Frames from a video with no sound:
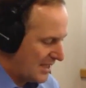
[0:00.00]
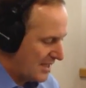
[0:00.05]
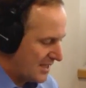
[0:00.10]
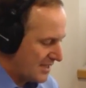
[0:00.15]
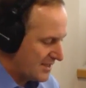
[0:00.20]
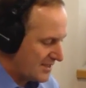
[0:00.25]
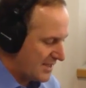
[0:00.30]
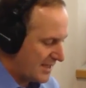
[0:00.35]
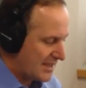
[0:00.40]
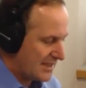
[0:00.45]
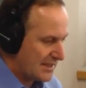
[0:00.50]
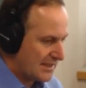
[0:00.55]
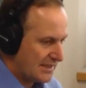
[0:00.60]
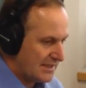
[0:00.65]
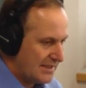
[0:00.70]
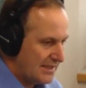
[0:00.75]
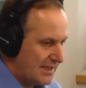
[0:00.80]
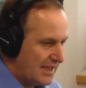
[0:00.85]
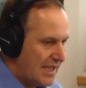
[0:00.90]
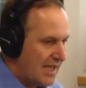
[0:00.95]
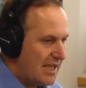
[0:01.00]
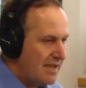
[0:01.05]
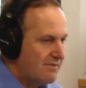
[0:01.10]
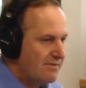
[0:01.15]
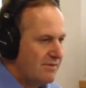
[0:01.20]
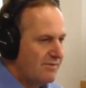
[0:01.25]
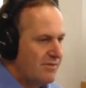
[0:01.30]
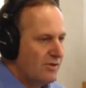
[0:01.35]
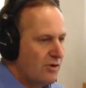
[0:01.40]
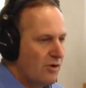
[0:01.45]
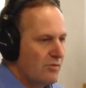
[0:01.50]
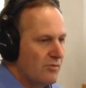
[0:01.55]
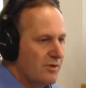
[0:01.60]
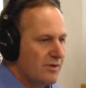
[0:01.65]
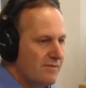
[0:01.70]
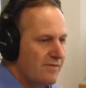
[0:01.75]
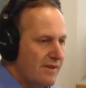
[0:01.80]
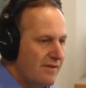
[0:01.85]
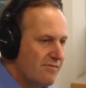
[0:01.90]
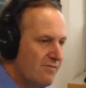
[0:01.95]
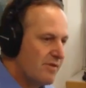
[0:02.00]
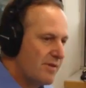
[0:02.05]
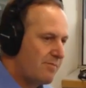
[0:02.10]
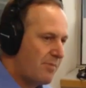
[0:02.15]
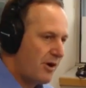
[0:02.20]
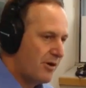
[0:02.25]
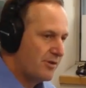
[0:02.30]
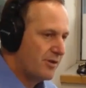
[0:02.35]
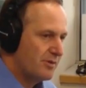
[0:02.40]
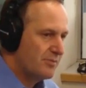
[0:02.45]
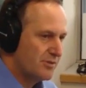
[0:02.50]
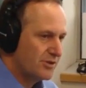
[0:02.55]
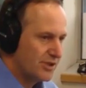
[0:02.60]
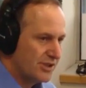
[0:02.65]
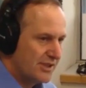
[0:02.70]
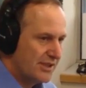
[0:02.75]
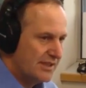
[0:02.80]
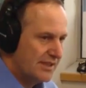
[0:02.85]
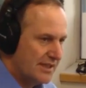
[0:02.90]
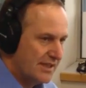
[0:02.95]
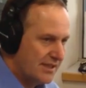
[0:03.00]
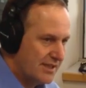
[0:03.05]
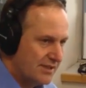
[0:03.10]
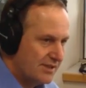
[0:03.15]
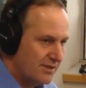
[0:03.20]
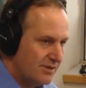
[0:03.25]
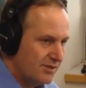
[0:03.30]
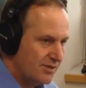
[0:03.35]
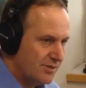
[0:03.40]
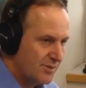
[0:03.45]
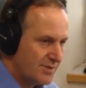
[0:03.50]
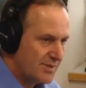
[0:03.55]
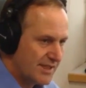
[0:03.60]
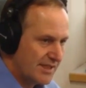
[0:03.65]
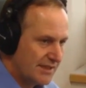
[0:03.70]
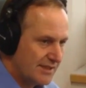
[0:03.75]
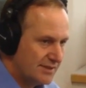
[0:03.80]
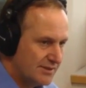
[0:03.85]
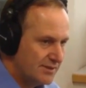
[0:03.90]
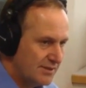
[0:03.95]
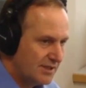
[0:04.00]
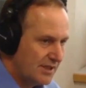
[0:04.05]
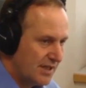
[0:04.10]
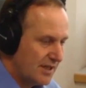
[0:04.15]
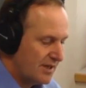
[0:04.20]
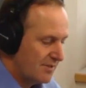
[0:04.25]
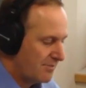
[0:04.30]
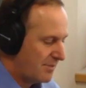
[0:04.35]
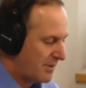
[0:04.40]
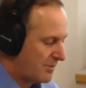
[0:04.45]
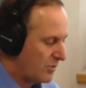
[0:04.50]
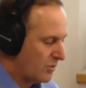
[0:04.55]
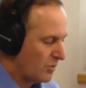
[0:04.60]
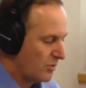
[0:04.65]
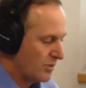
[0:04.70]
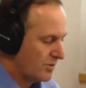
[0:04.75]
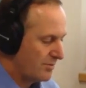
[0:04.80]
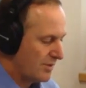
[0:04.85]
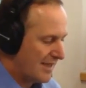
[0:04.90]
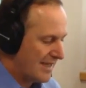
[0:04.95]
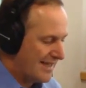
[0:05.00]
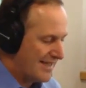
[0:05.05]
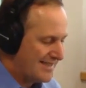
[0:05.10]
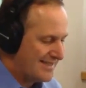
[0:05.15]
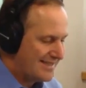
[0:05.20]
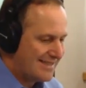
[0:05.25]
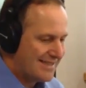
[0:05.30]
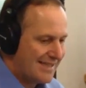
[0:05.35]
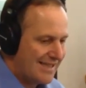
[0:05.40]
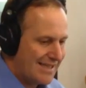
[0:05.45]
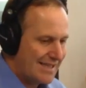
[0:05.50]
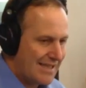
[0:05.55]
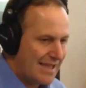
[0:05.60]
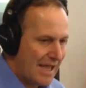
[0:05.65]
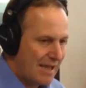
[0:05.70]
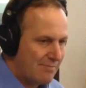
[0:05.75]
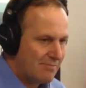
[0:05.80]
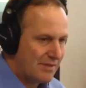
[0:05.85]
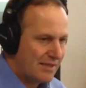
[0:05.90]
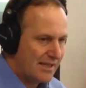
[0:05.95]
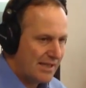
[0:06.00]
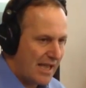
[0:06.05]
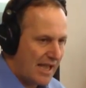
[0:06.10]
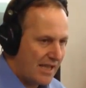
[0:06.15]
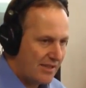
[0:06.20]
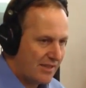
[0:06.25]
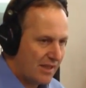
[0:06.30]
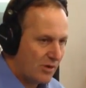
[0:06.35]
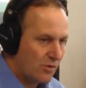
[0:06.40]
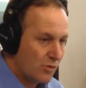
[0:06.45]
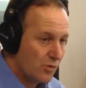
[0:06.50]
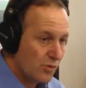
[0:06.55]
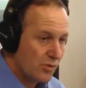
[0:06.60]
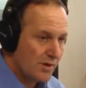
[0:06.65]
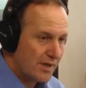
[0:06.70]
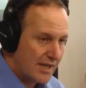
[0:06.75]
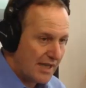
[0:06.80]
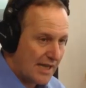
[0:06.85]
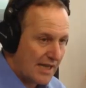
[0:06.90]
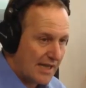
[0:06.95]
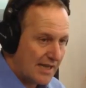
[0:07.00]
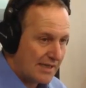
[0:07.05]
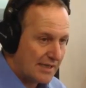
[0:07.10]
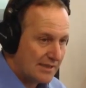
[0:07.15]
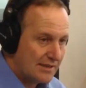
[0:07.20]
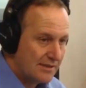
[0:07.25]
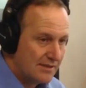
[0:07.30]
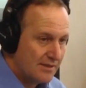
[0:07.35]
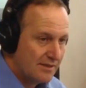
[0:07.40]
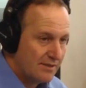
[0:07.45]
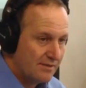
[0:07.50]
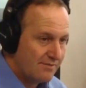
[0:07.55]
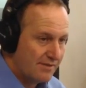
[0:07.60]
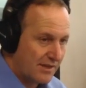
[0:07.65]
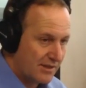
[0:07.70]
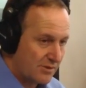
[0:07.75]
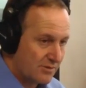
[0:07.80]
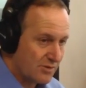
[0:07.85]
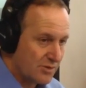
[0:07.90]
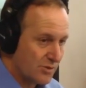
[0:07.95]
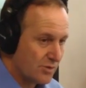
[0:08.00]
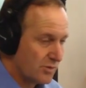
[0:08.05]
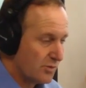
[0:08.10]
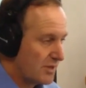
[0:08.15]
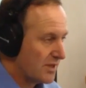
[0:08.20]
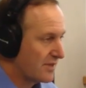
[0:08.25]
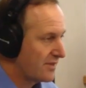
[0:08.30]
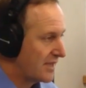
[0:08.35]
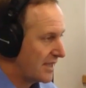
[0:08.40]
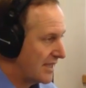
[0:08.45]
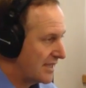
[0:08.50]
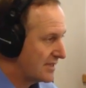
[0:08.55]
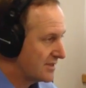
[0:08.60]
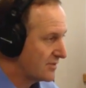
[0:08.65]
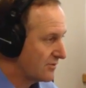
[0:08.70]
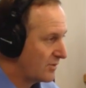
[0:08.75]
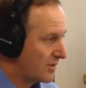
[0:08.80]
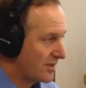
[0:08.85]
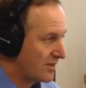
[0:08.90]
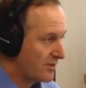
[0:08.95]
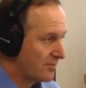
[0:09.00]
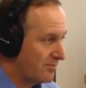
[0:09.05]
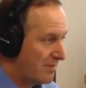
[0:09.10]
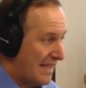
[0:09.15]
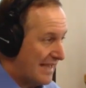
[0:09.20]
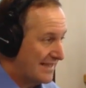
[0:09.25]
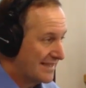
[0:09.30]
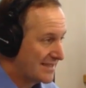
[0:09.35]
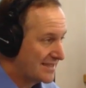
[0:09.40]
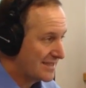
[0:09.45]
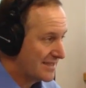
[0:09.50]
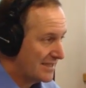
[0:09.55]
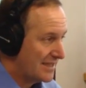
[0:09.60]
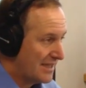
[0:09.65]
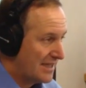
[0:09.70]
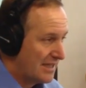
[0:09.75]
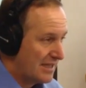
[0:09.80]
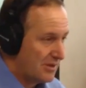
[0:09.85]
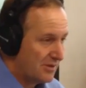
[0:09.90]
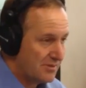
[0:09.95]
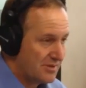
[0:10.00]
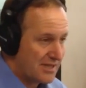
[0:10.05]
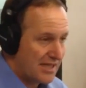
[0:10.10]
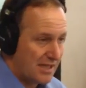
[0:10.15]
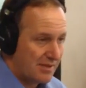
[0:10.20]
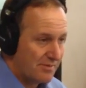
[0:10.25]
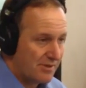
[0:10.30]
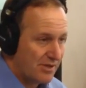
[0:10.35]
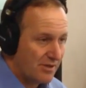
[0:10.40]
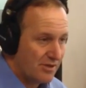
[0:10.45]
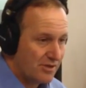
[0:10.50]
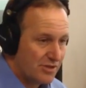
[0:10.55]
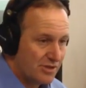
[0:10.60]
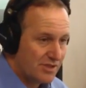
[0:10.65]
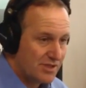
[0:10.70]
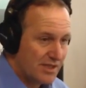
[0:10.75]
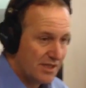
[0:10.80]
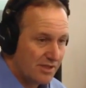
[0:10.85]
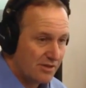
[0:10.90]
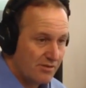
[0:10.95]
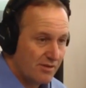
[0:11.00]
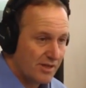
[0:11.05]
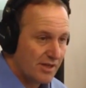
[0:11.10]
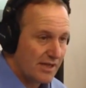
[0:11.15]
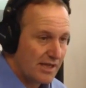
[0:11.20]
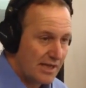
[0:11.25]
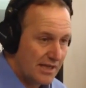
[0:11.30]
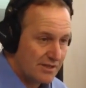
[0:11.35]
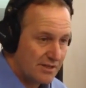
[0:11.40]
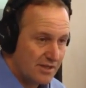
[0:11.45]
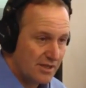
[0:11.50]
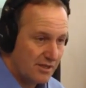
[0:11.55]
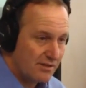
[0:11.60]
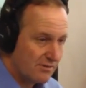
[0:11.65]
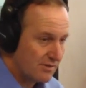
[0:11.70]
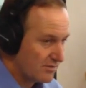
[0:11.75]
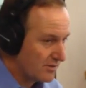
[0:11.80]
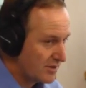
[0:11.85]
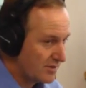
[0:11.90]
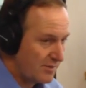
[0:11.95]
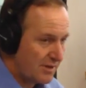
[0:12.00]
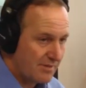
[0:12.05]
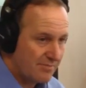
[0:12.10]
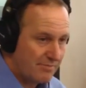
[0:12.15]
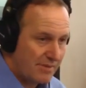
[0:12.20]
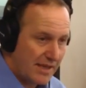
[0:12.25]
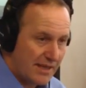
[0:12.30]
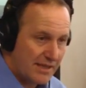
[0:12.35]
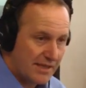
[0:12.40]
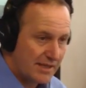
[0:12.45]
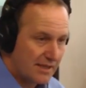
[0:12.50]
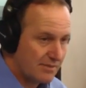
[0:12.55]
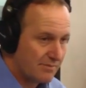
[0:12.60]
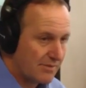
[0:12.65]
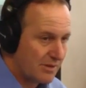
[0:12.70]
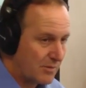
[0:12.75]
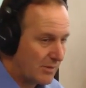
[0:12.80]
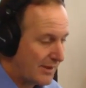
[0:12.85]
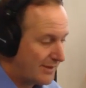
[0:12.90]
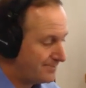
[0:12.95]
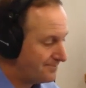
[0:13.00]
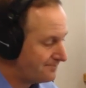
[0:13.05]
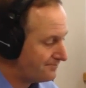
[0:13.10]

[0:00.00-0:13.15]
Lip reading: Secondly, even if you got rid of every pokie machine in New Zealand, people would be internet gambling, and they already are. In fact, I was talking to one of the heads of one of the banks who was telling me, you should see the credit cards, they're internet banking in a big way.